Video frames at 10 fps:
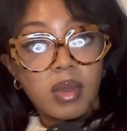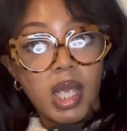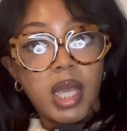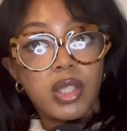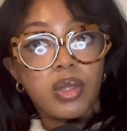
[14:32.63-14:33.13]

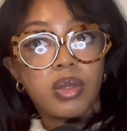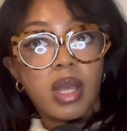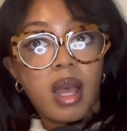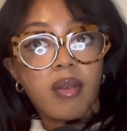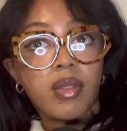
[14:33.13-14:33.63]
And so to
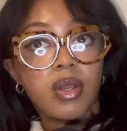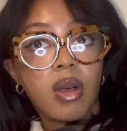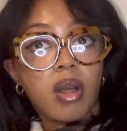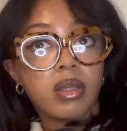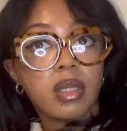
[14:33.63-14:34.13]
have the
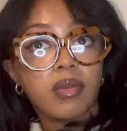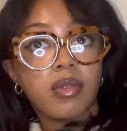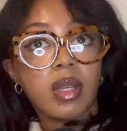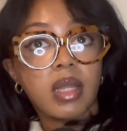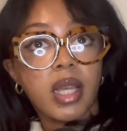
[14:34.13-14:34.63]
gall to
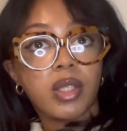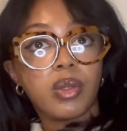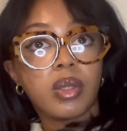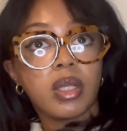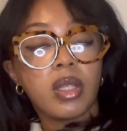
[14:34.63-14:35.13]
feel like
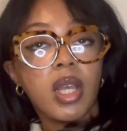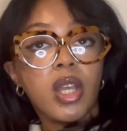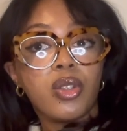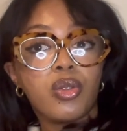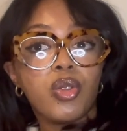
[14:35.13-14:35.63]
you can
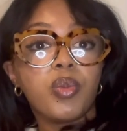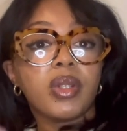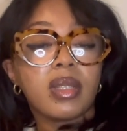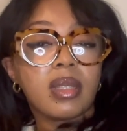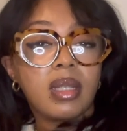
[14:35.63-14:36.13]

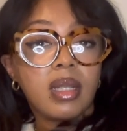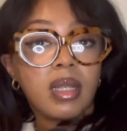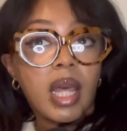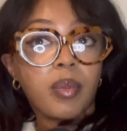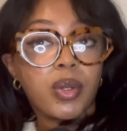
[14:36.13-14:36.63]
supersede
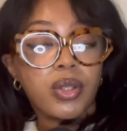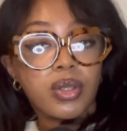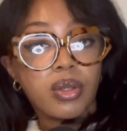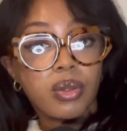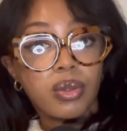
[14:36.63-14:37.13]
that
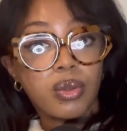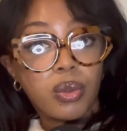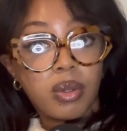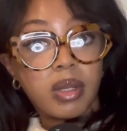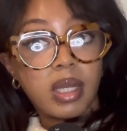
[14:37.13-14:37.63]
personal
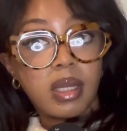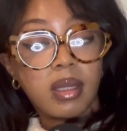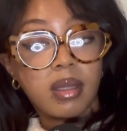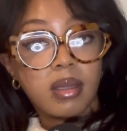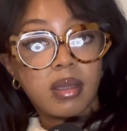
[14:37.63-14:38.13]
story
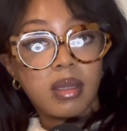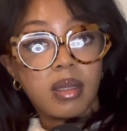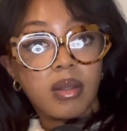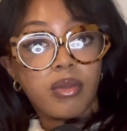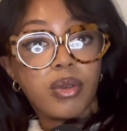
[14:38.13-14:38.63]

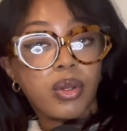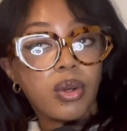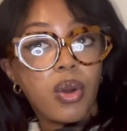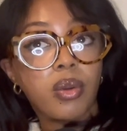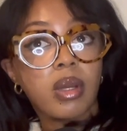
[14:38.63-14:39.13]
for
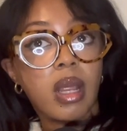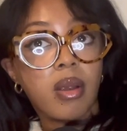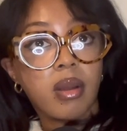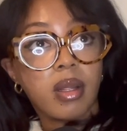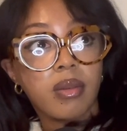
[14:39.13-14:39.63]
your own
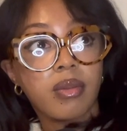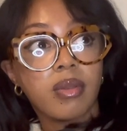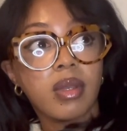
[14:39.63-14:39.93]
narrative